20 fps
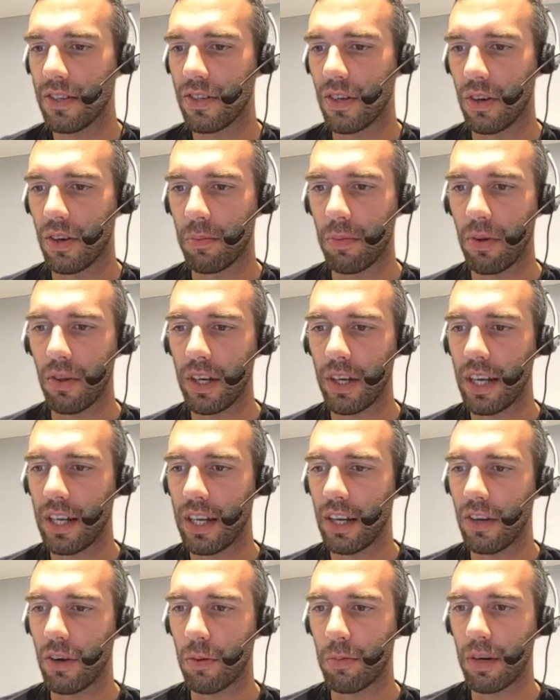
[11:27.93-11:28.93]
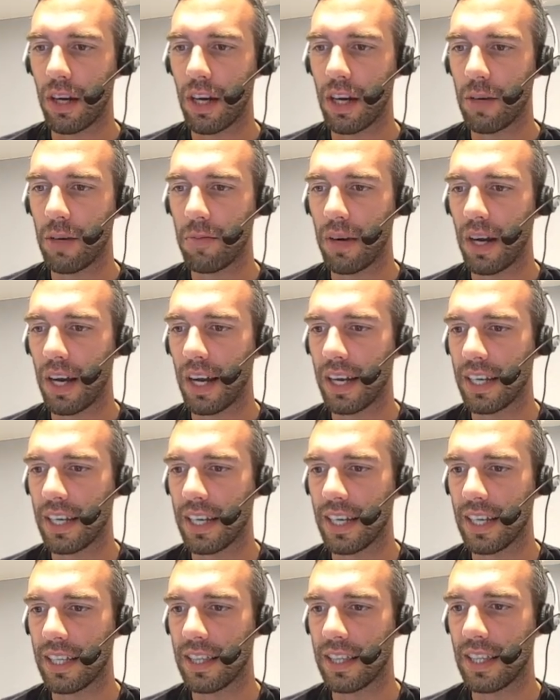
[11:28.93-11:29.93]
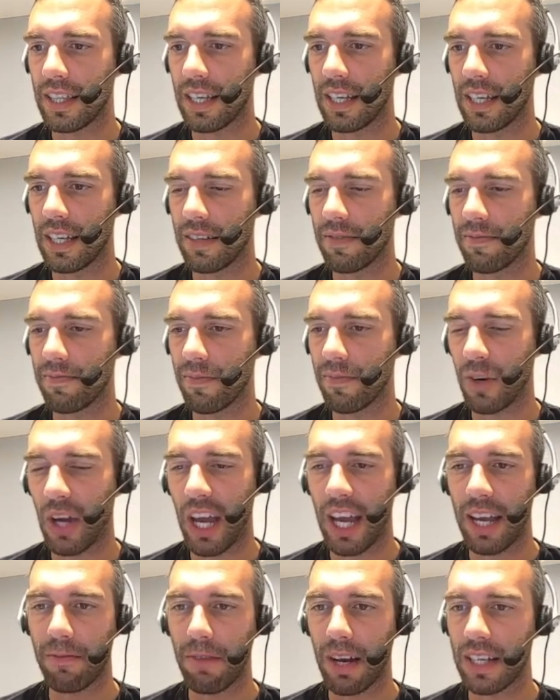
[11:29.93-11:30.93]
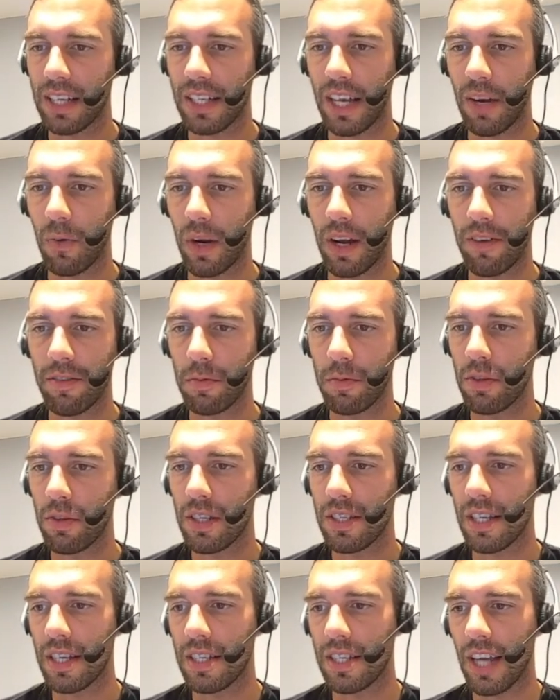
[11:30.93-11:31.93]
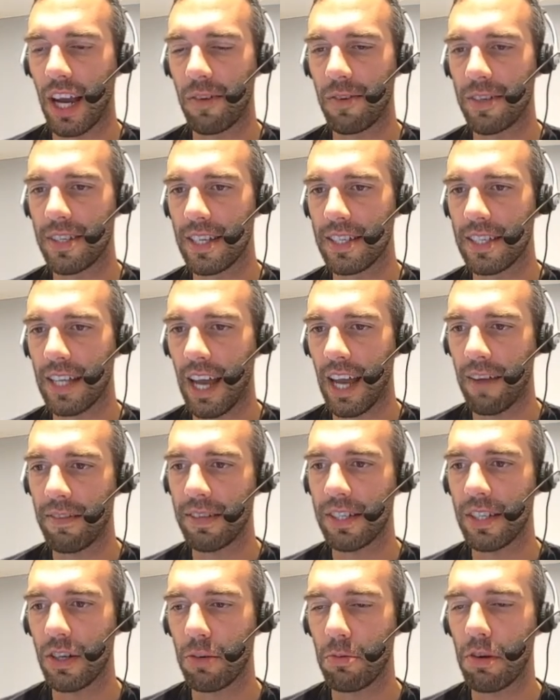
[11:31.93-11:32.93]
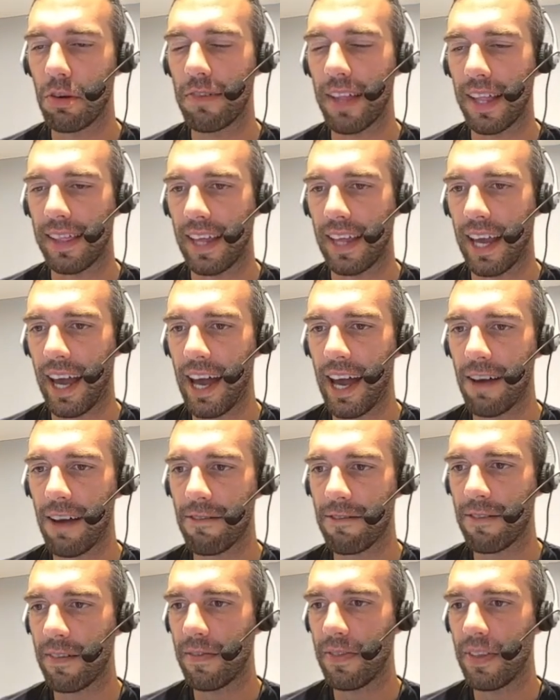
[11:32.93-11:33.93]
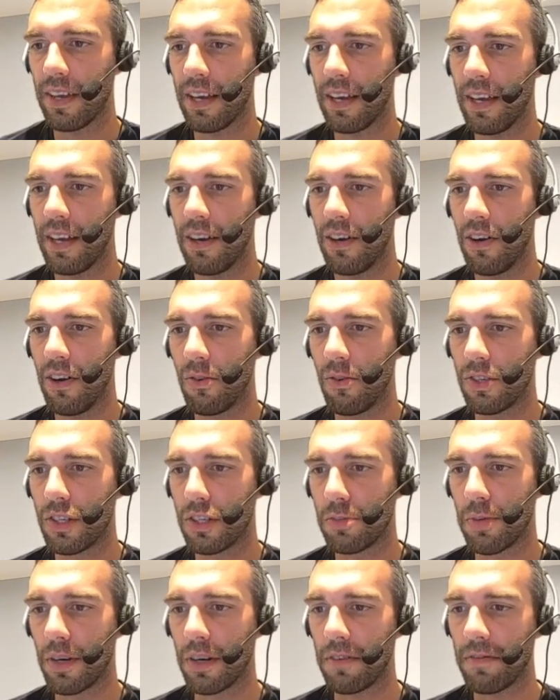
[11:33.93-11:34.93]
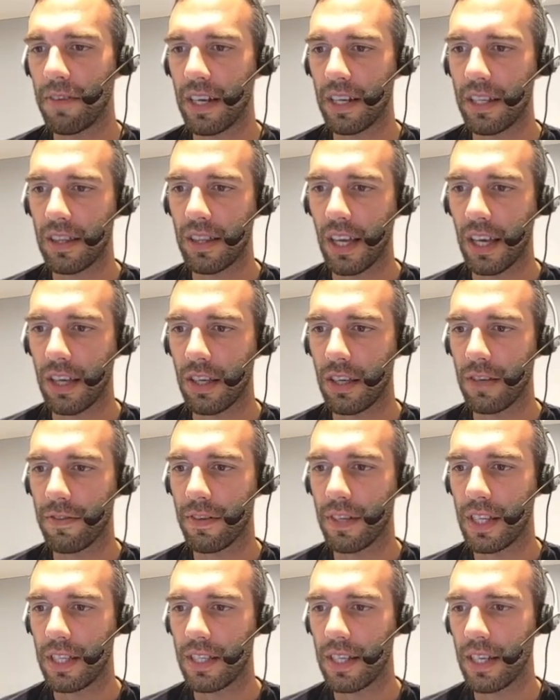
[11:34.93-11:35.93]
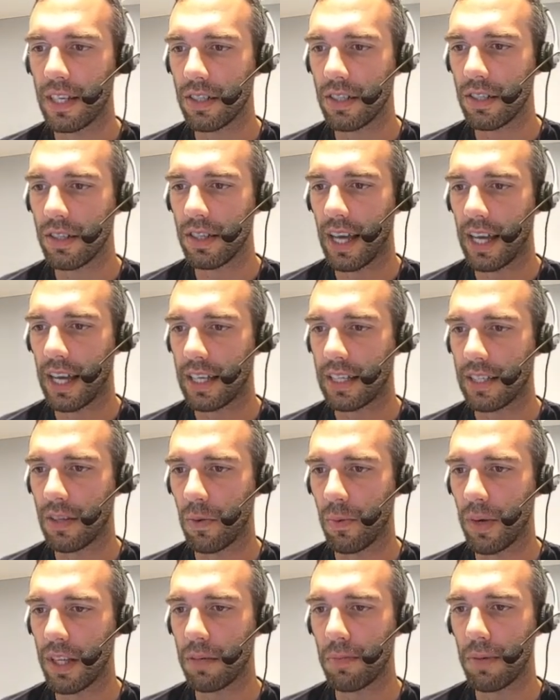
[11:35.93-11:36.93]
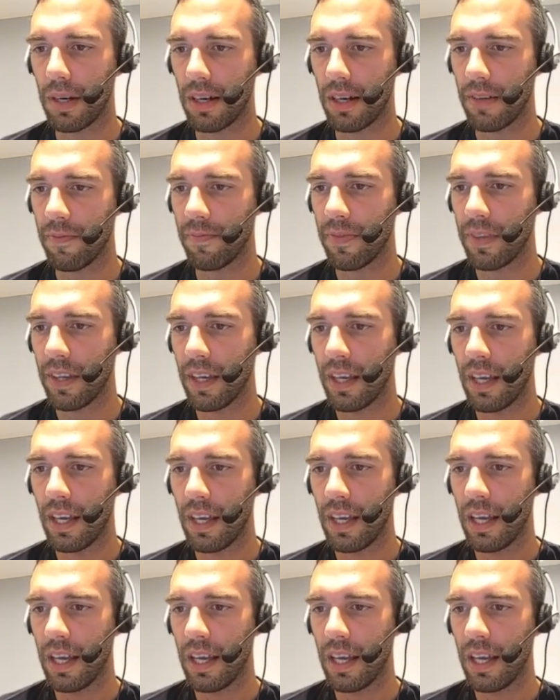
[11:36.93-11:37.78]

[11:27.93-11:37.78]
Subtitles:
So Empoleon, no problem. I'm going to get the, okay, I can take whatever move this is. I resist every single move that they have, which is perfect. Thank you for the tickle. That is the Weather Ball.